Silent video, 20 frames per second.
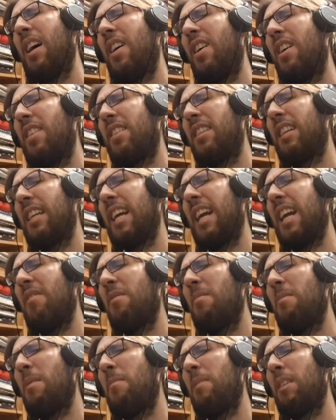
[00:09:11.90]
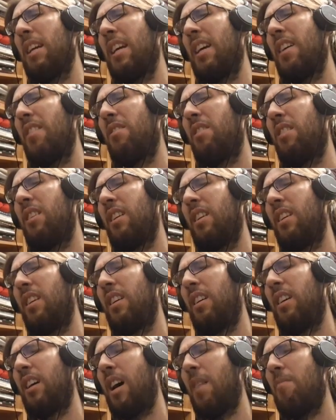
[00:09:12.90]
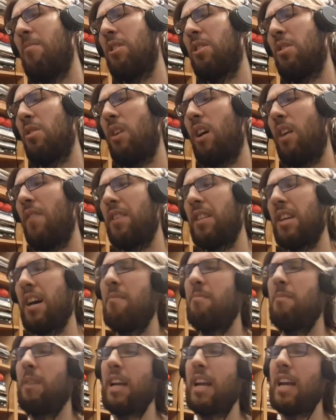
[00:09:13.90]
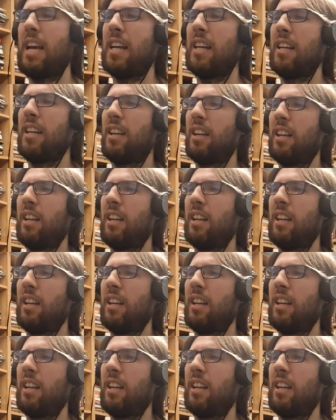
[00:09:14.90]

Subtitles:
honestly can't remember now. I'm just going off the top of my head,